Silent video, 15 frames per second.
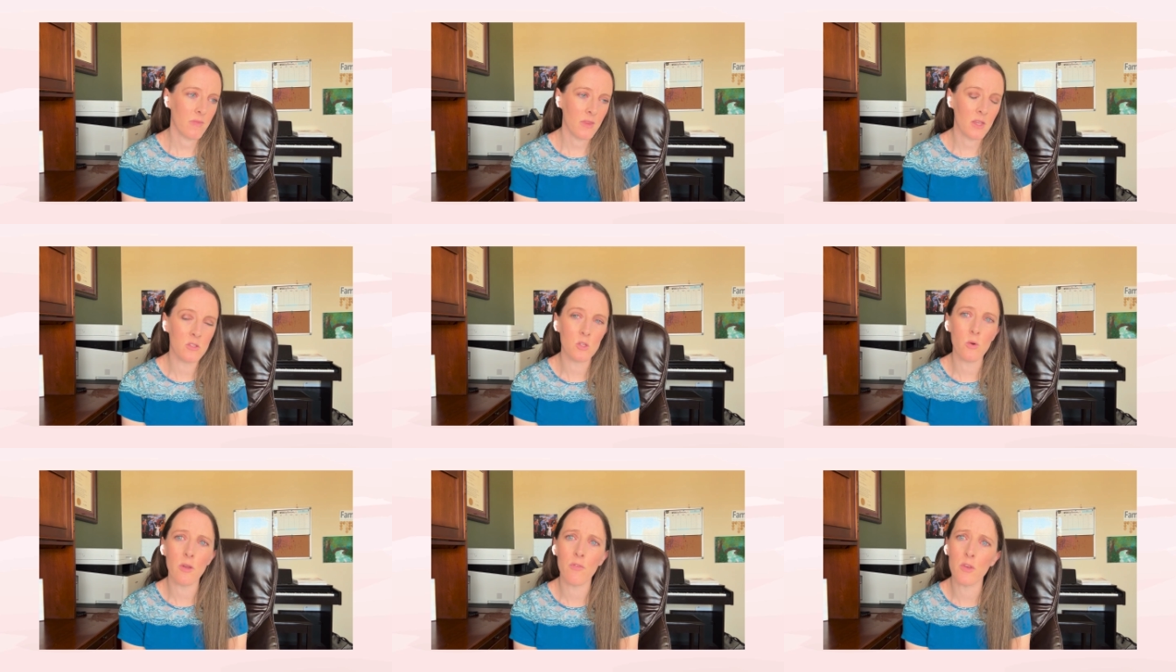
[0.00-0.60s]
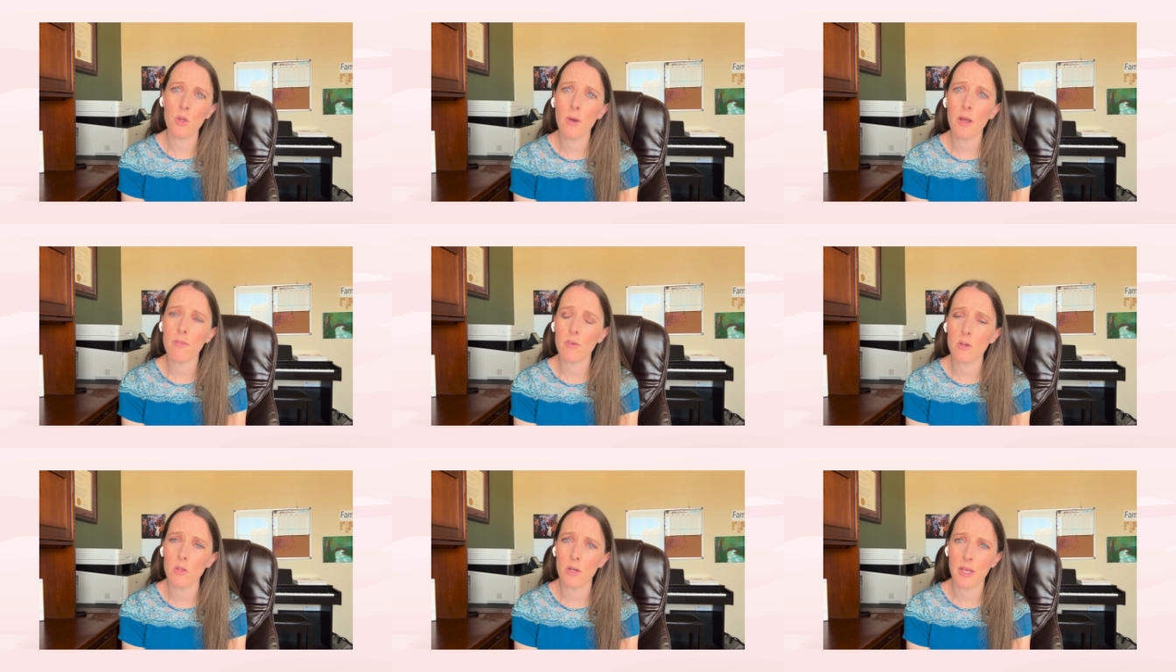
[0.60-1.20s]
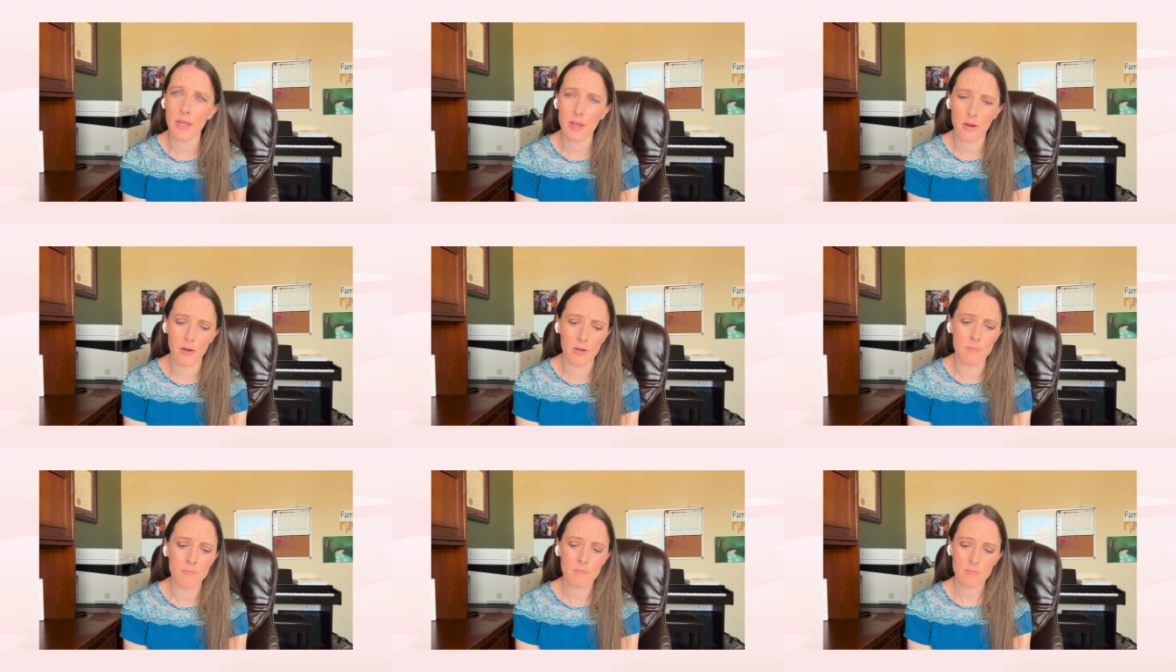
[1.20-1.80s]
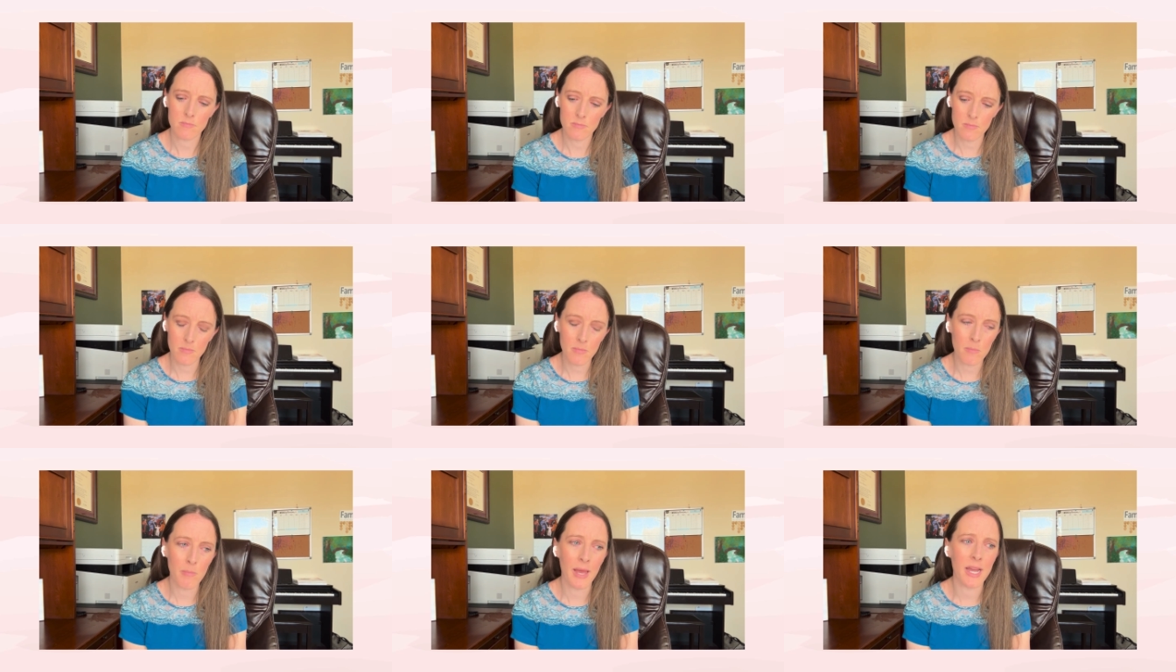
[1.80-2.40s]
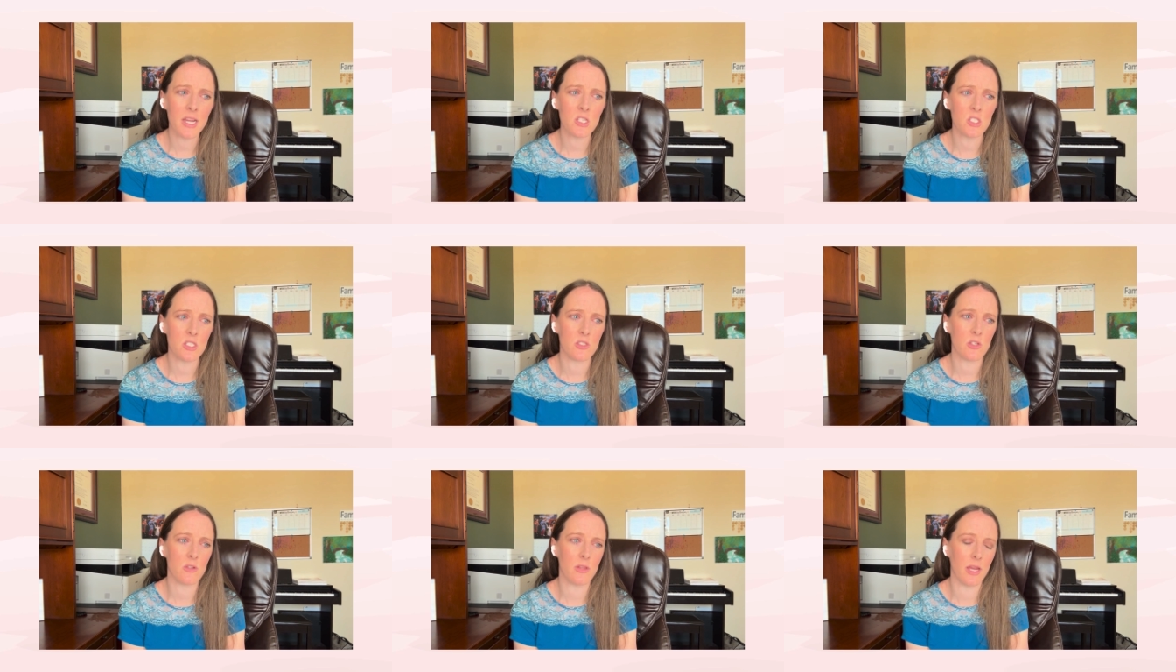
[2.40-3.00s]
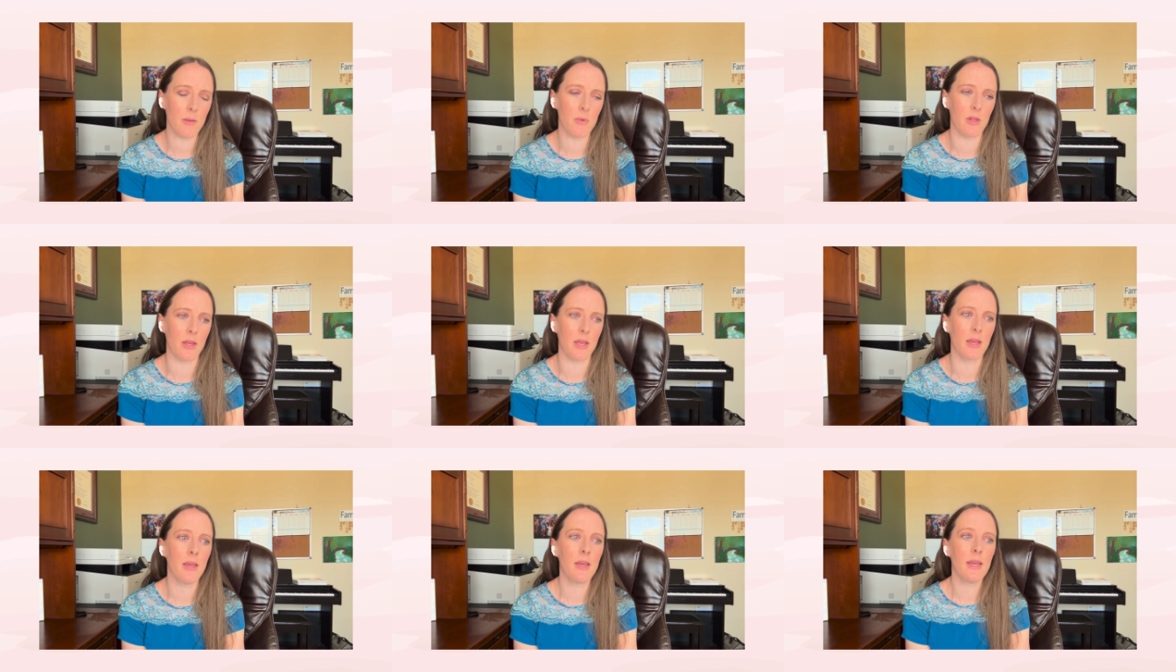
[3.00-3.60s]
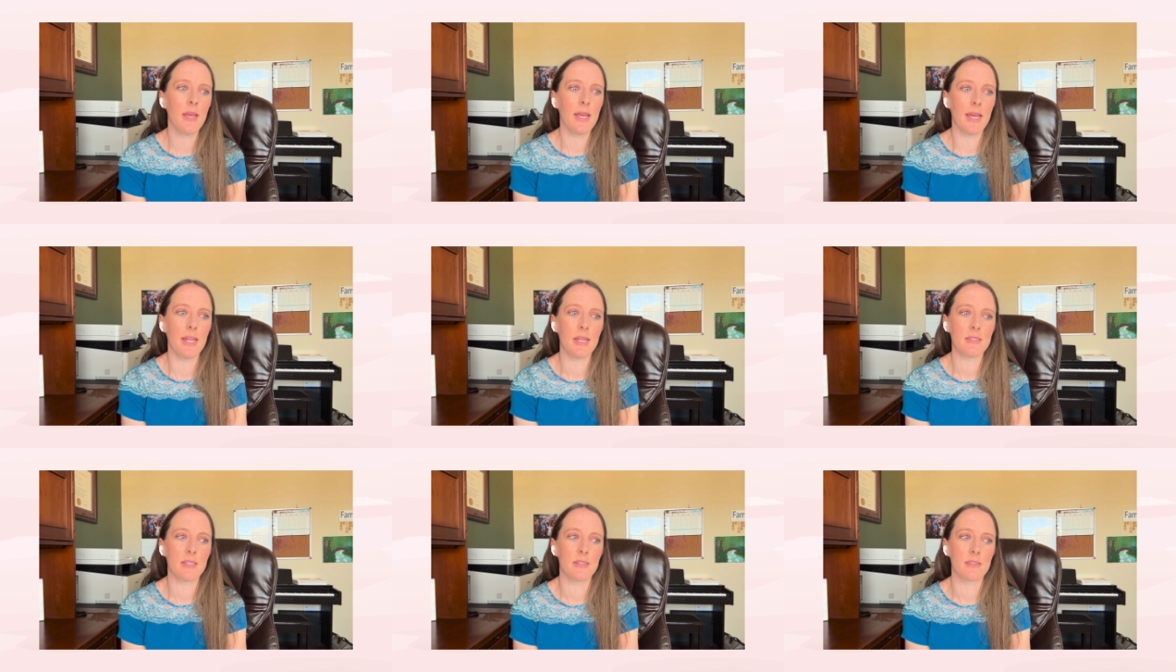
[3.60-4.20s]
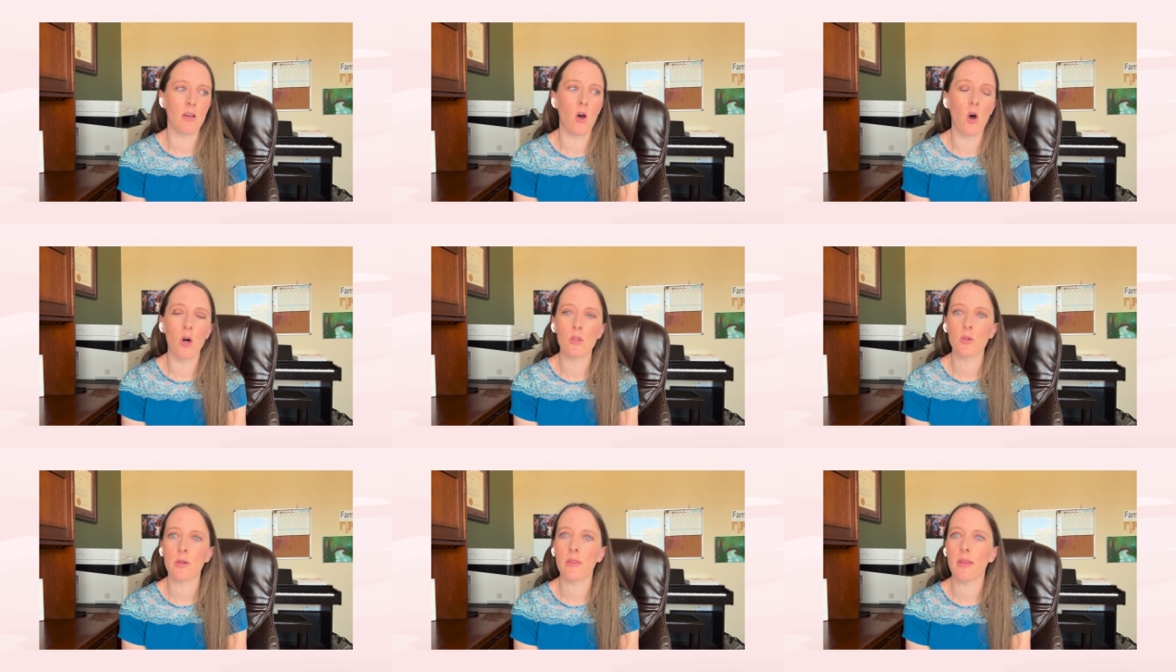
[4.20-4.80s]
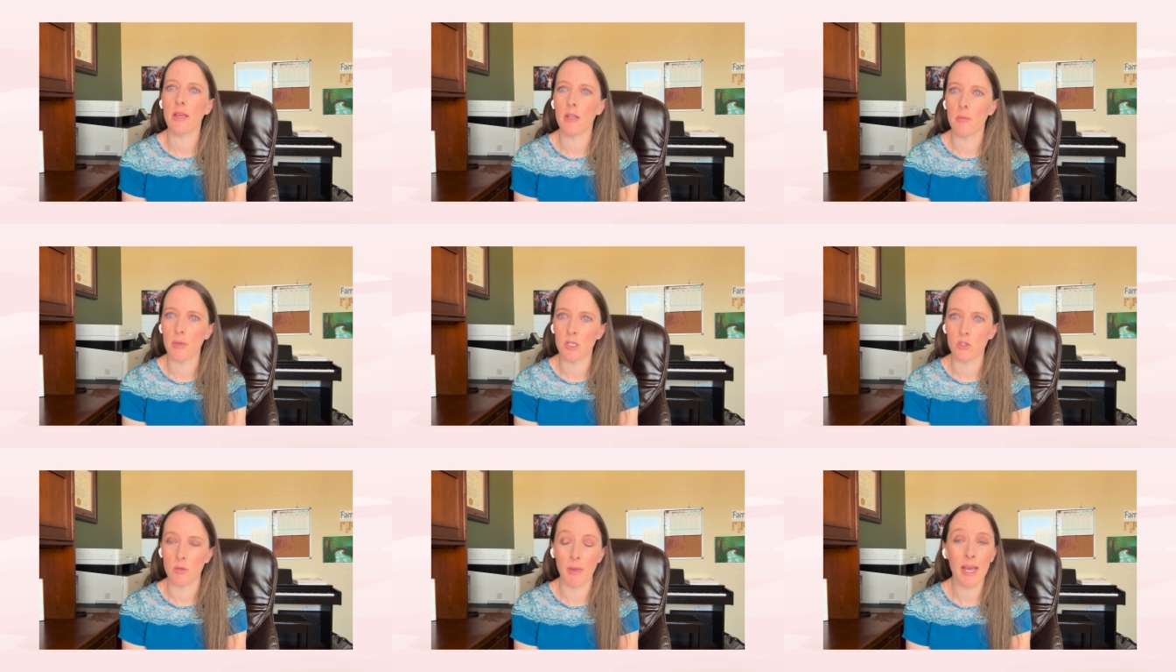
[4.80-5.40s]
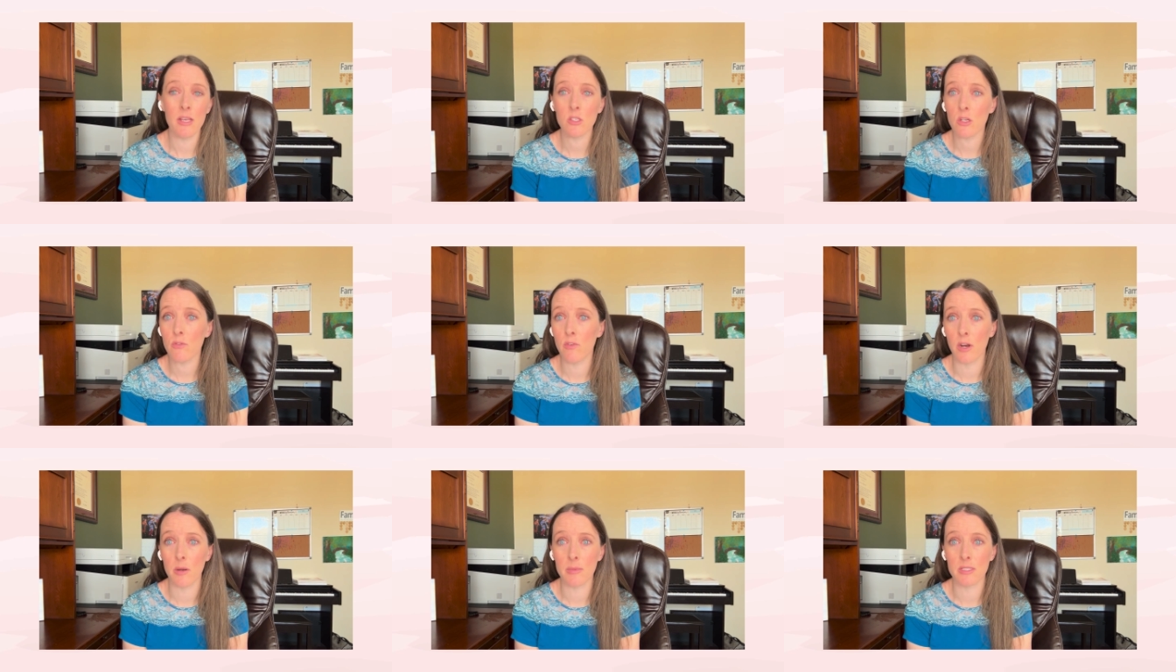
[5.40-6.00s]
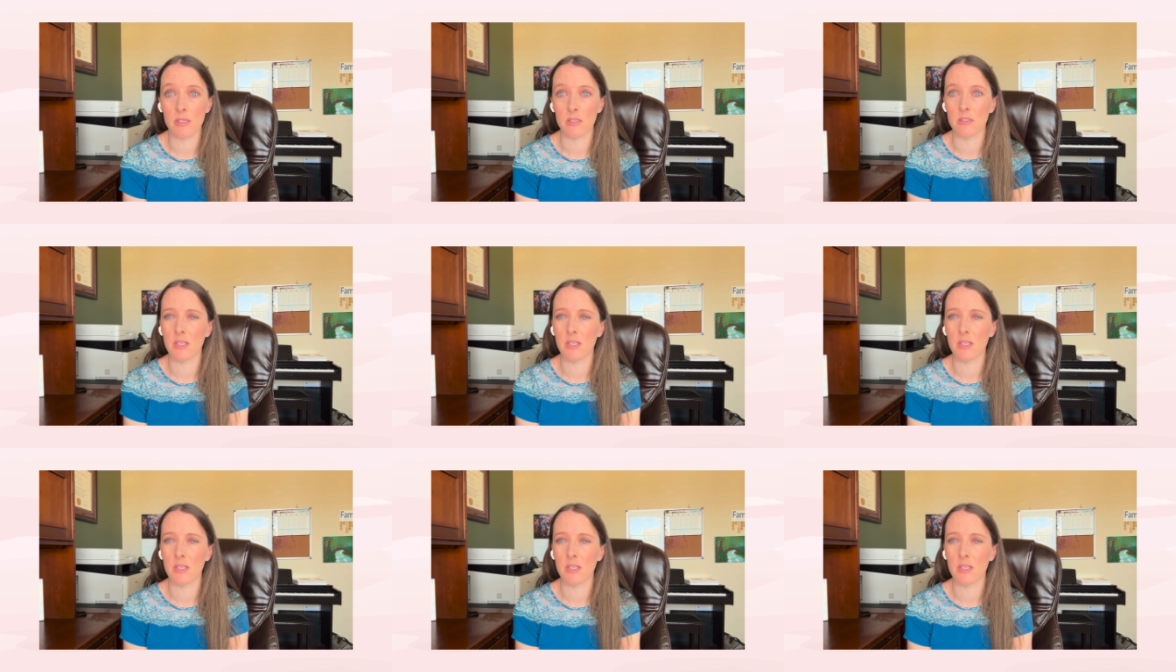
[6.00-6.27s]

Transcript: So if you ever look at your package insert labeling and it says altering the endometrium, ask your pharmacist.